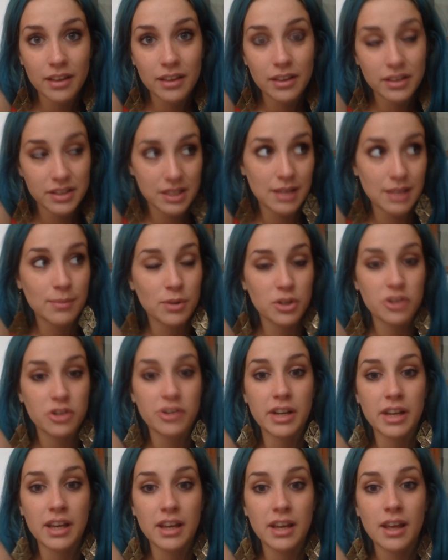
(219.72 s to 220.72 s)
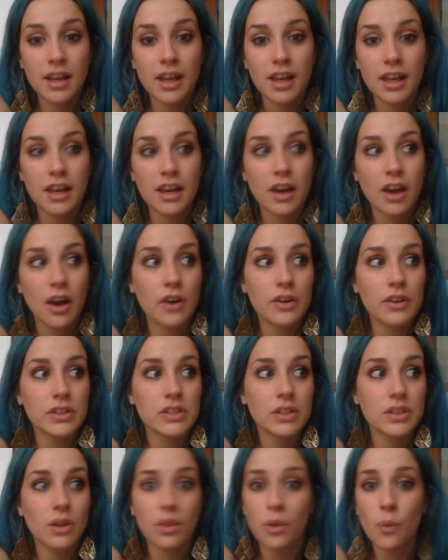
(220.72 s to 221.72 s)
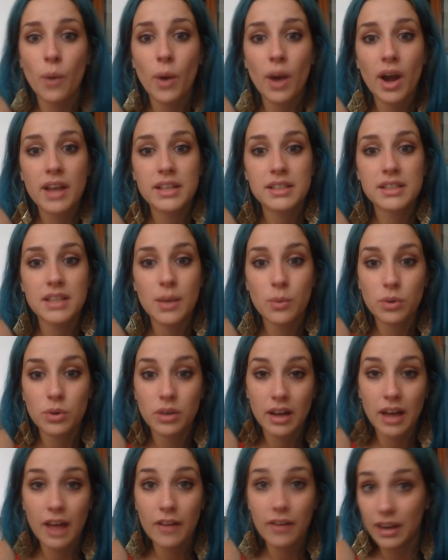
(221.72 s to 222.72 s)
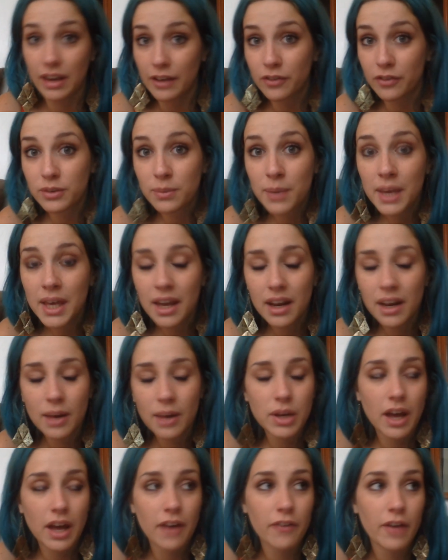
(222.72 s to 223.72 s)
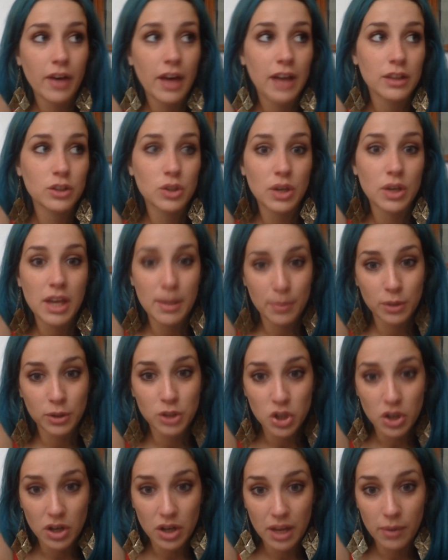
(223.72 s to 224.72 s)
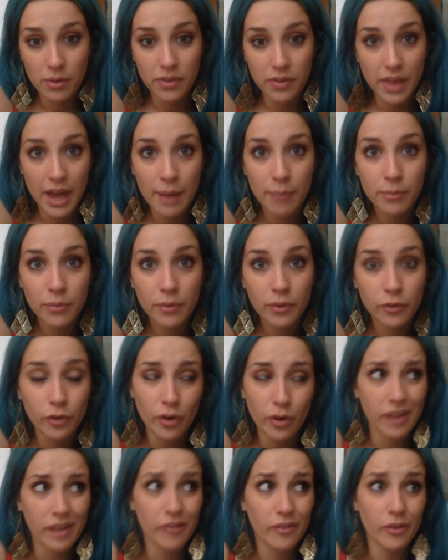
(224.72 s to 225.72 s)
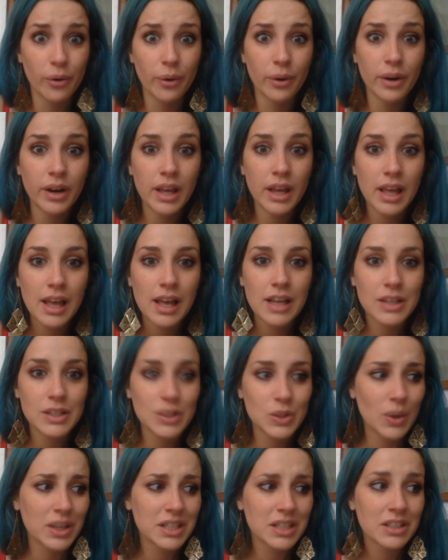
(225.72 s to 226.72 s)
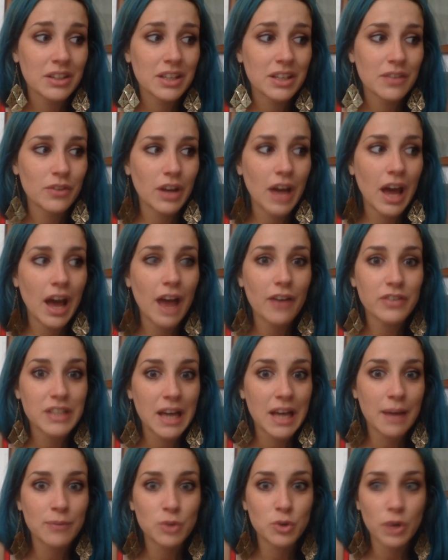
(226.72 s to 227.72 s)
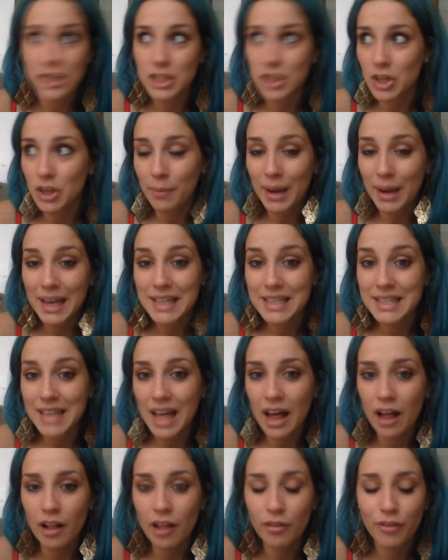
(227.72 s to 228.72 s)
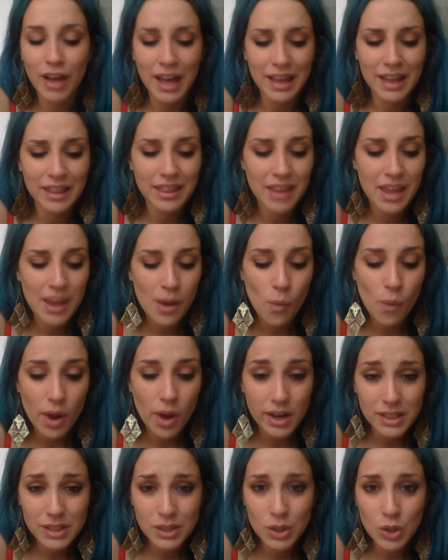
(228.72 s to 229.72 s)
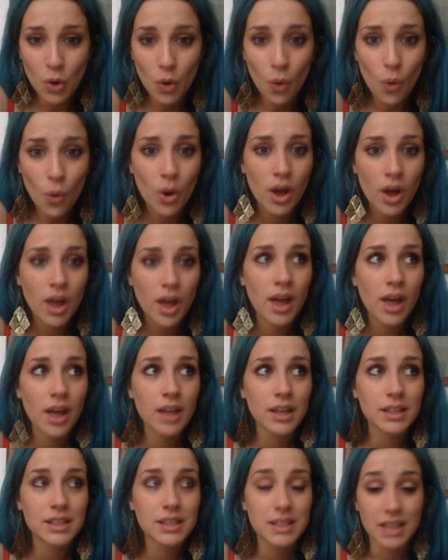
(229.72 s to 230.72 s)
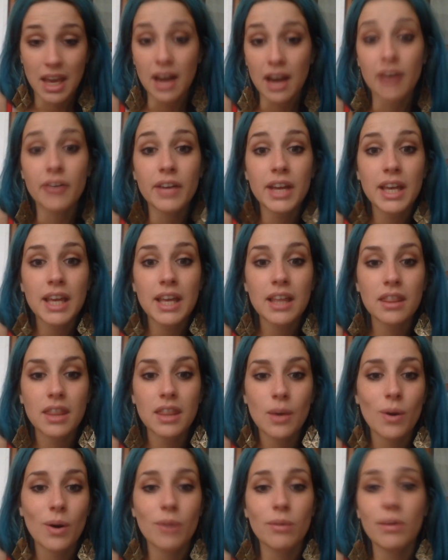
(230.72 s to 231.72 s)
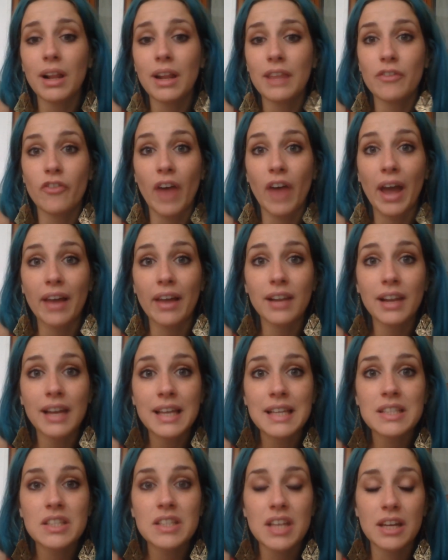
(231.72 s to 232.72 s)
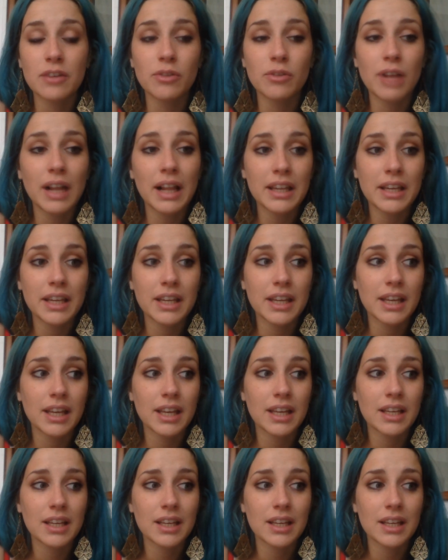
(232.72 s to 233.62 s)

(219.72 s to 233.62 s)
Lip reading: the cemetery because otherwise they would not have left me, and I would have had to keep on talking with them forever. So I didn't even have time to enjoy myself, and they were so scary. They were really violent and really